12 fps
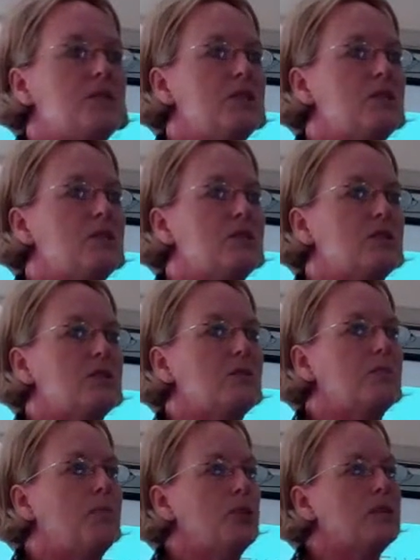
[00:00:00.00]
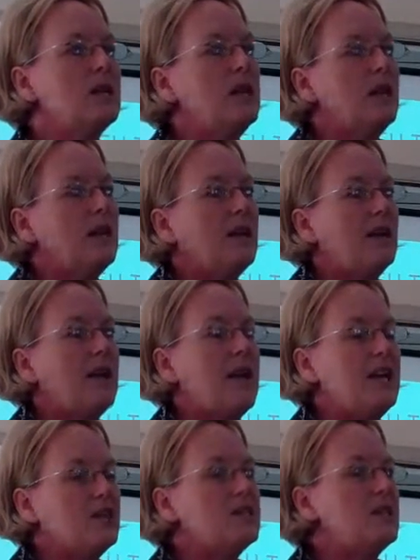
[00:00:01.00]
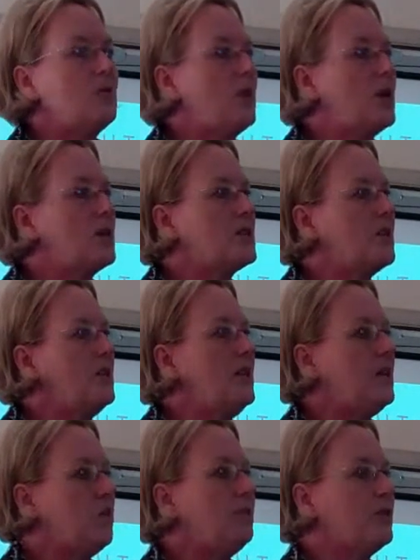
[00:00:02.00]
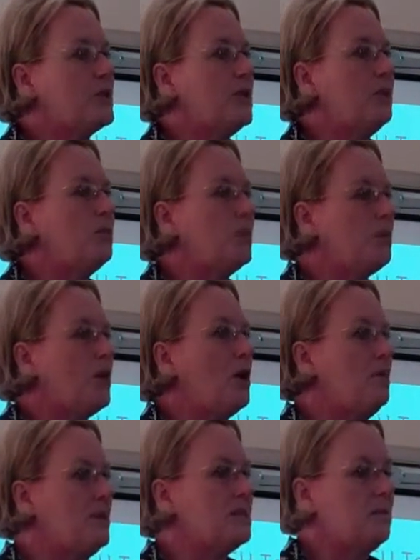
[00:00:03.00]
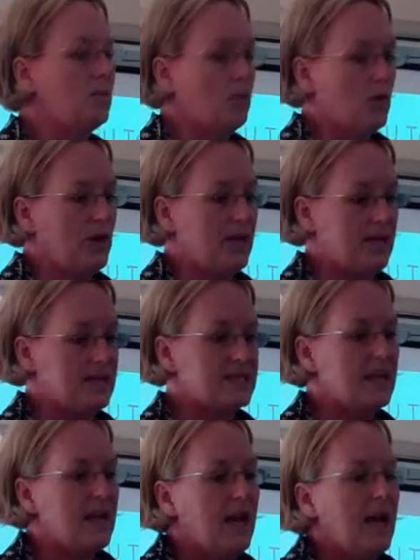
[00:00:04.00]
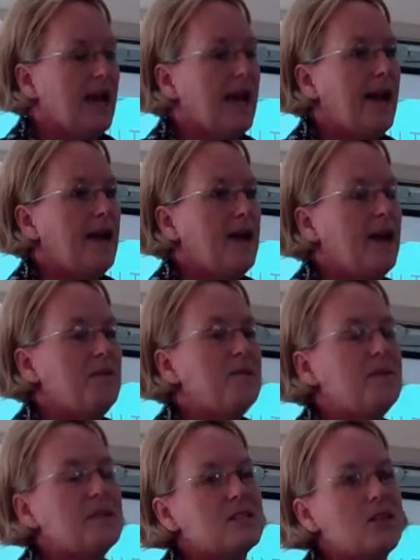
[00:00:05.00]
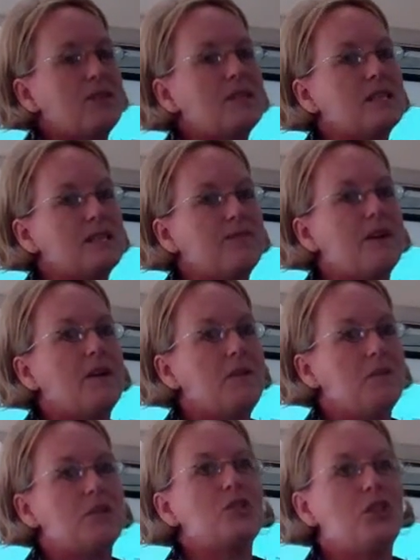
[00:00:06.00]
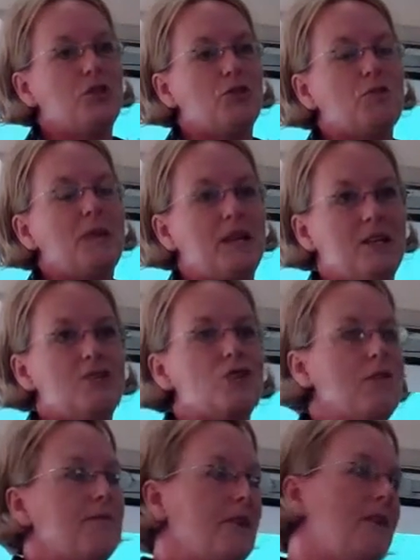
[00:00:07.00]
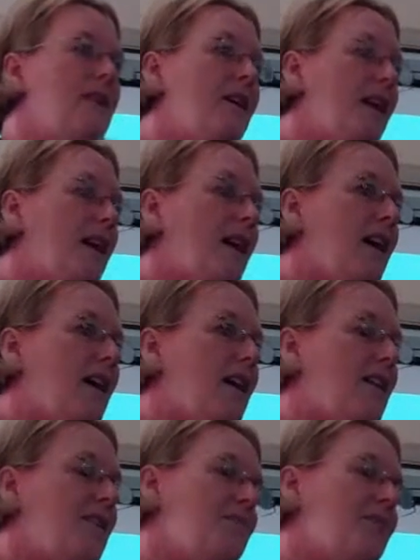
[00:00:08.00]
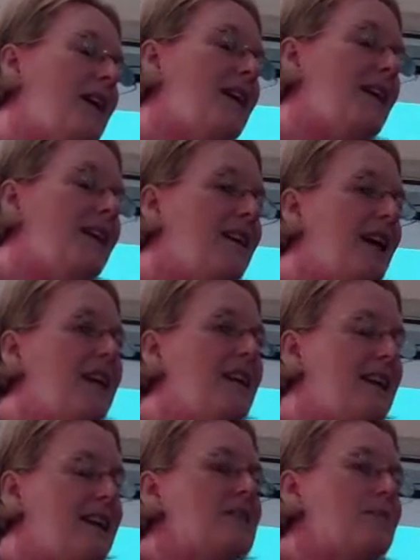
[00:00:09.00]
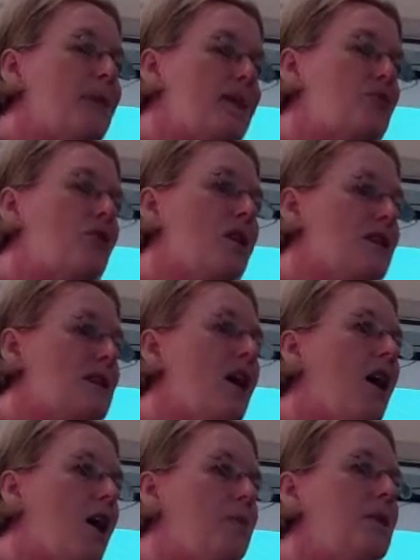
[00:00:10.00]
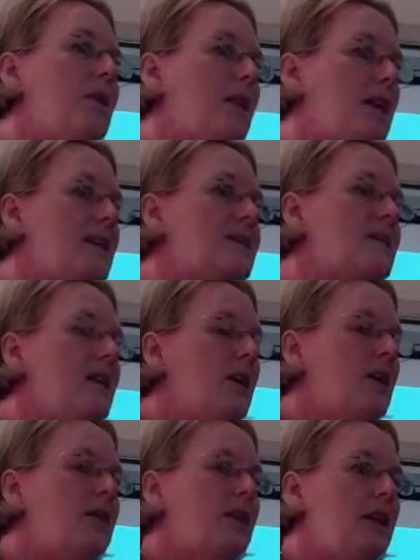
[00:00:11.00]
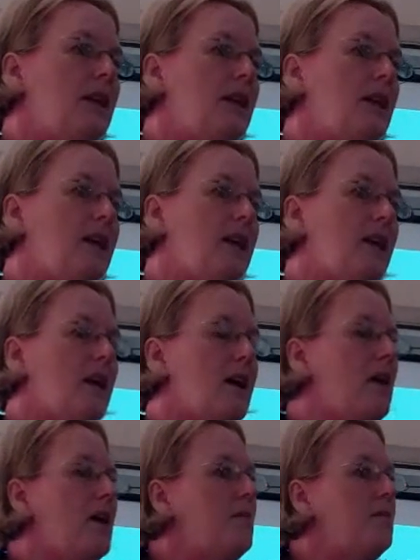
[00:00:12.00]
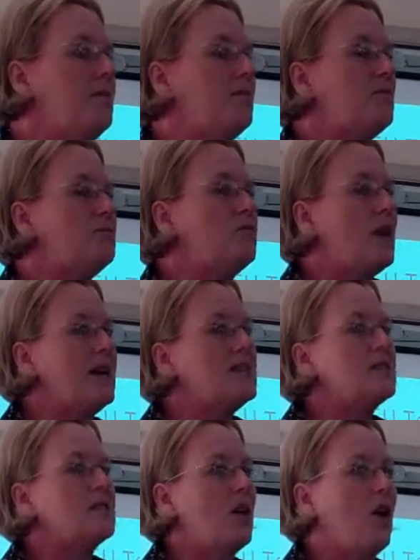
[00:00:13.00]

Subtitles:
sort of put agency workers on an equal footing with permanent employees. So this is very much European driven, and it is about trying to harmonise the rights